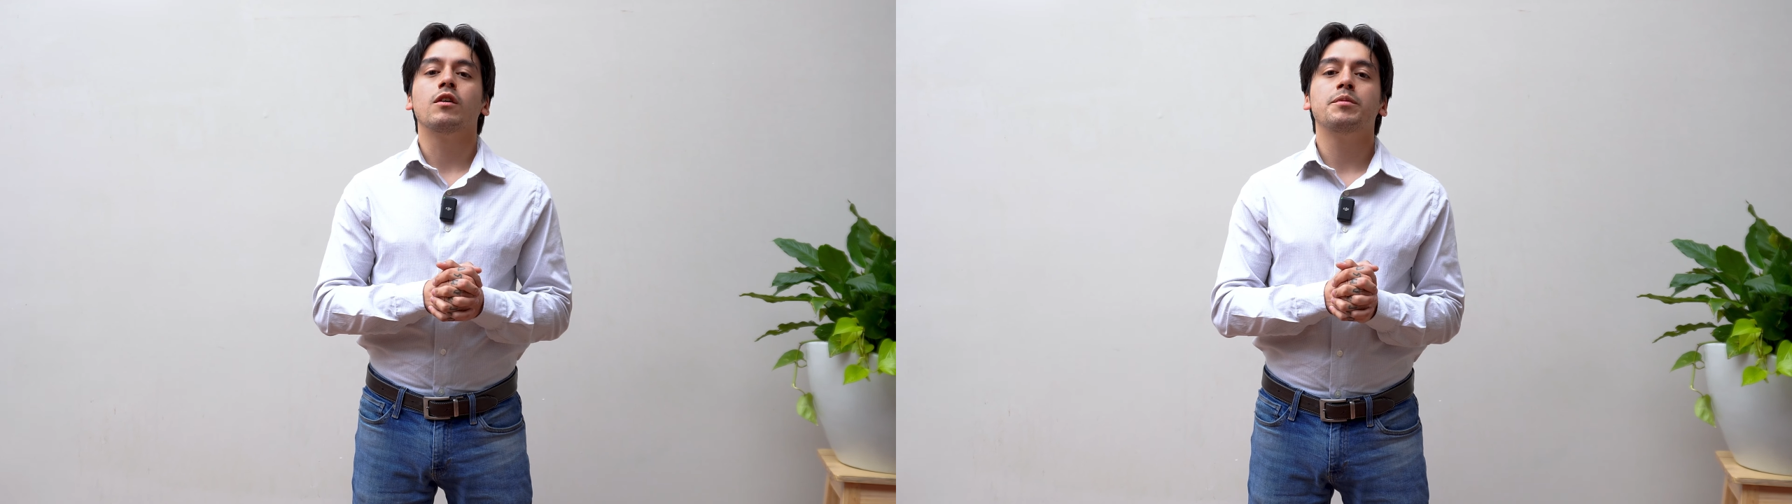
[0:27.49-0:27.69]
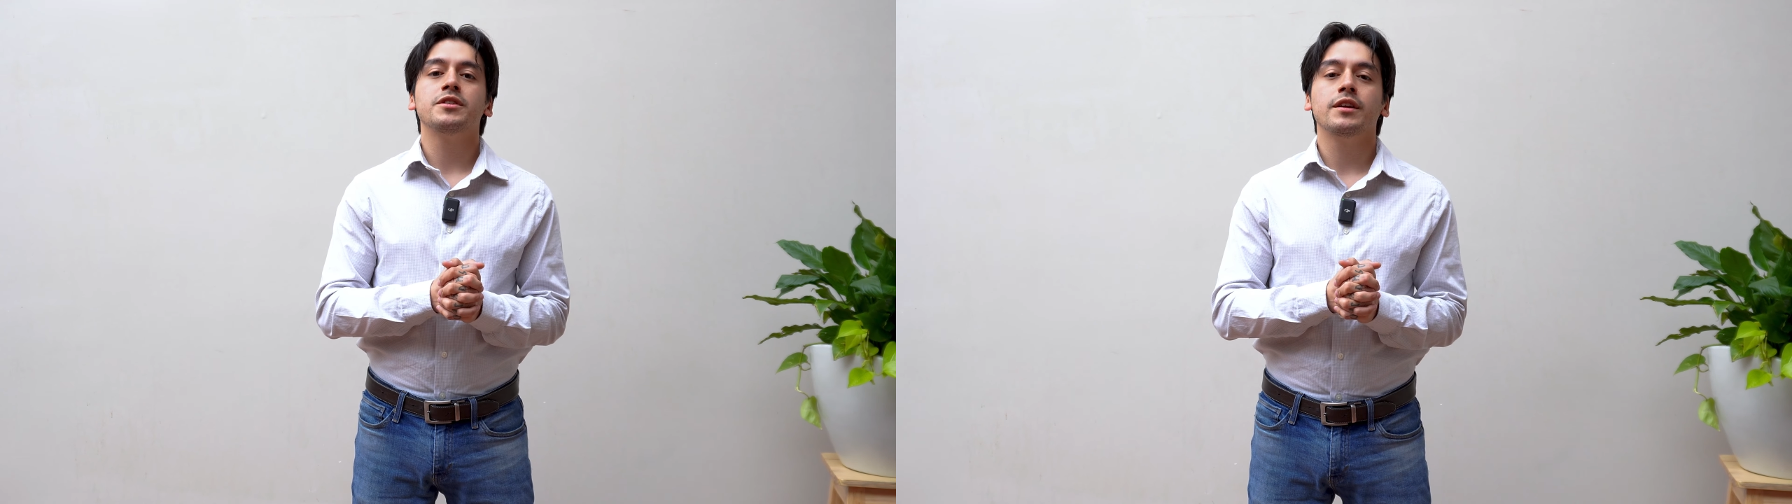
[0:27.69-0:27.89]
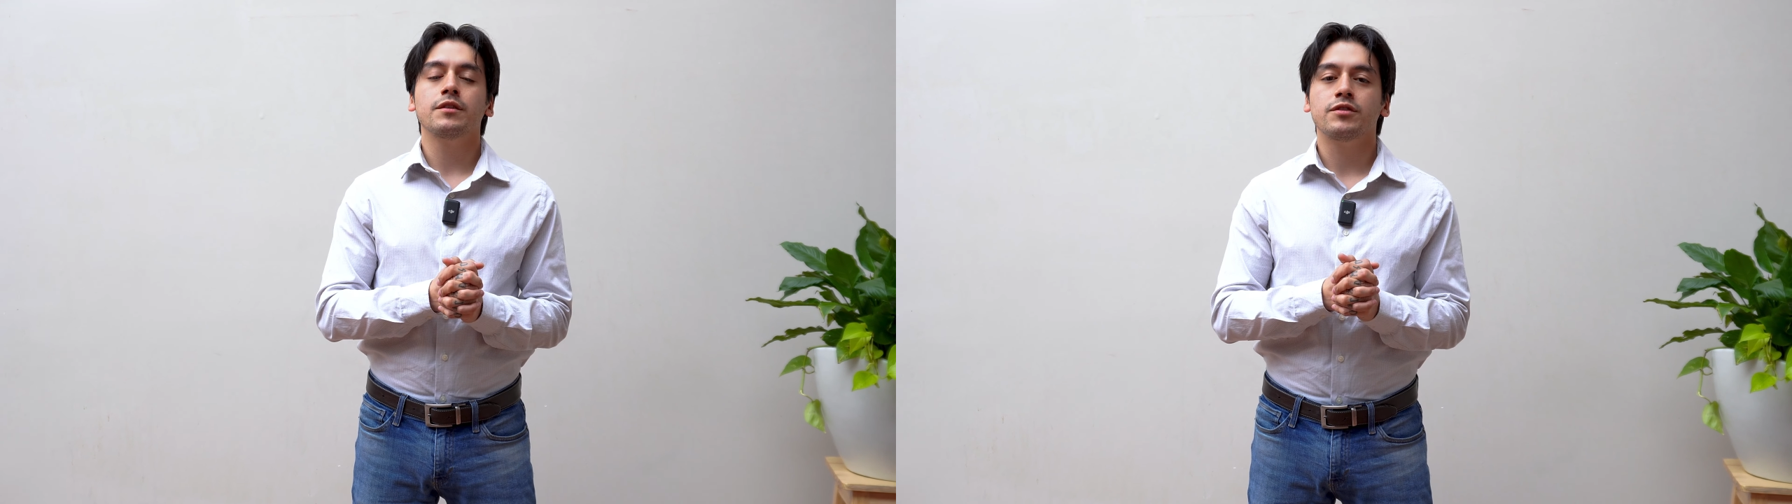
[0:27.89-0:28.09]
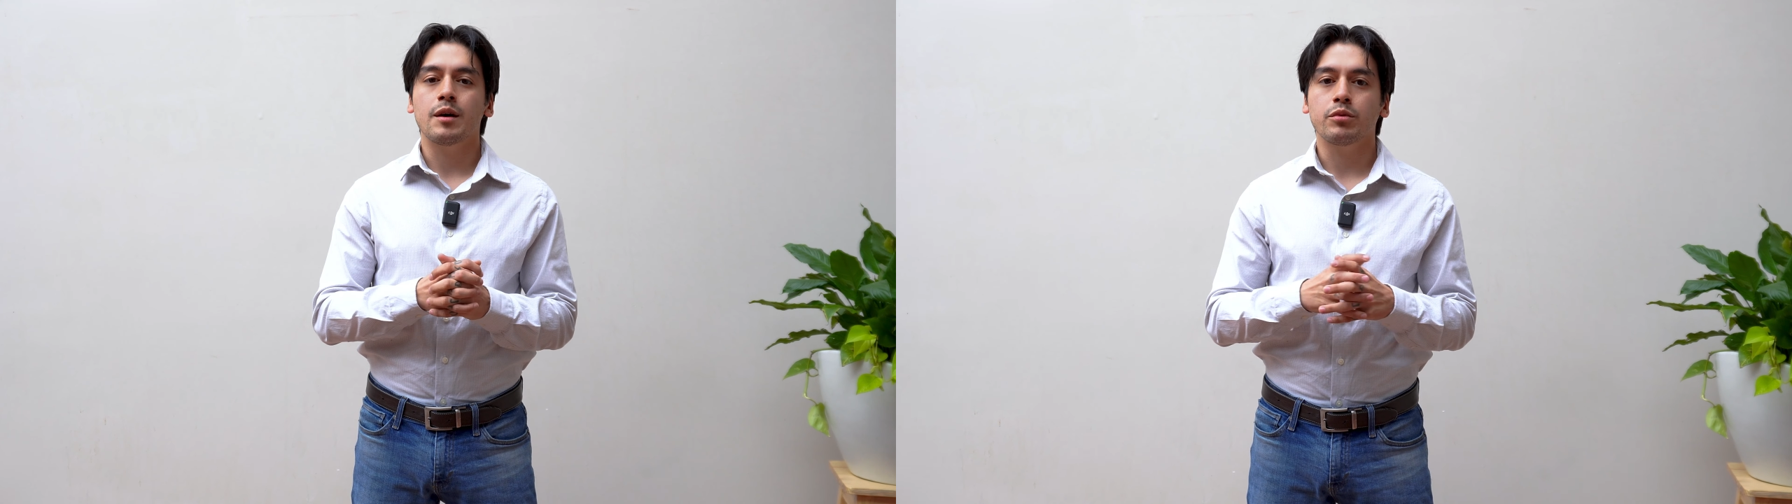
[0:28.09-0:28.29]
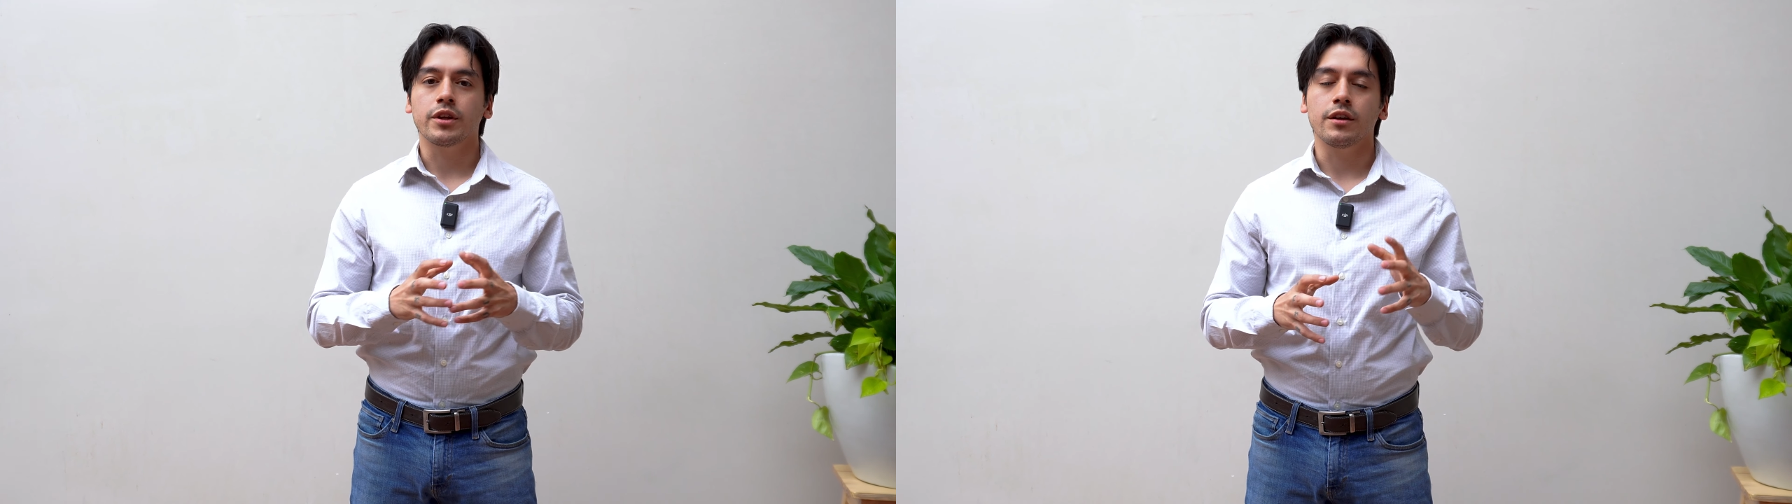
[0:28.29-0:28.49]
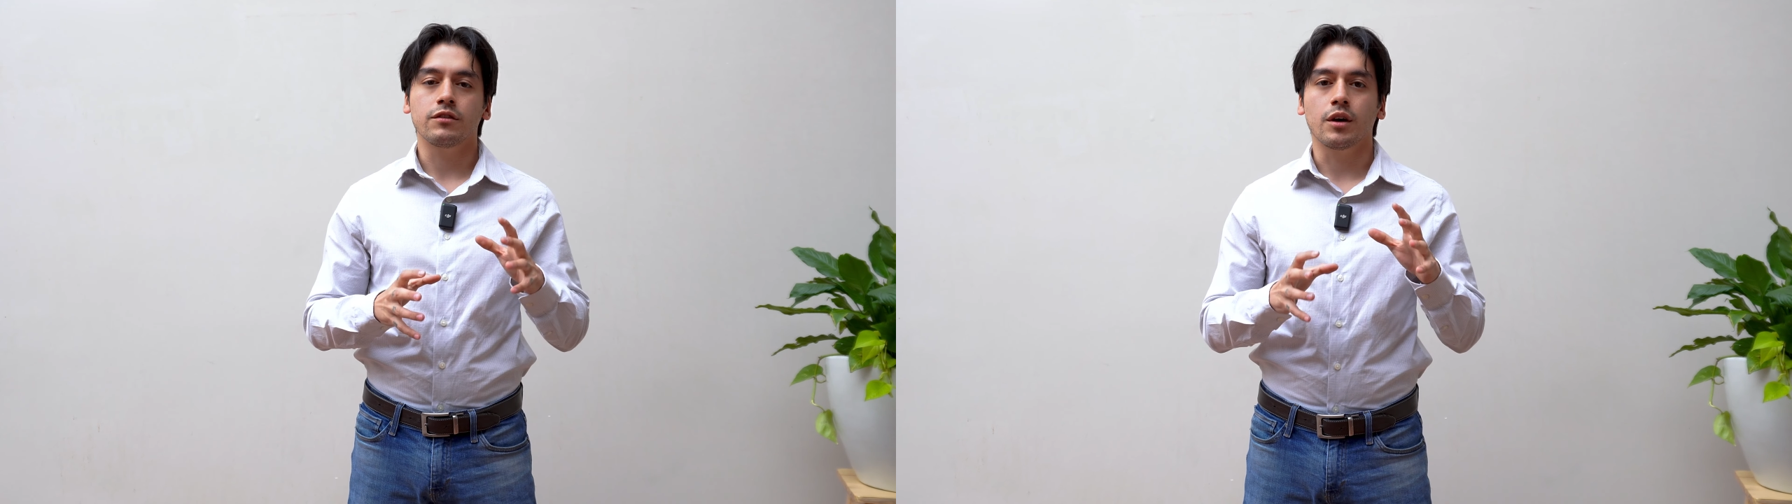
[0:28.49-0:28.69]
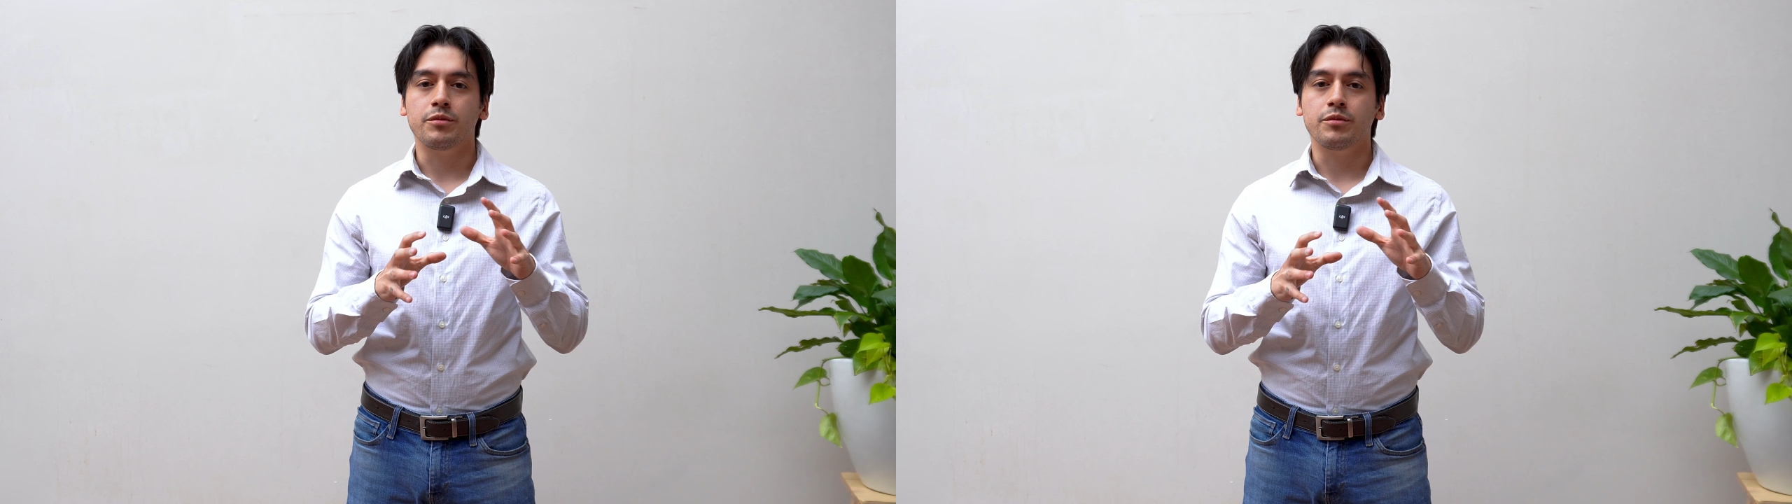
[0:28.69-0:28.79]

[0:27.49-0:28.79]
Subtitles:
a representative sample is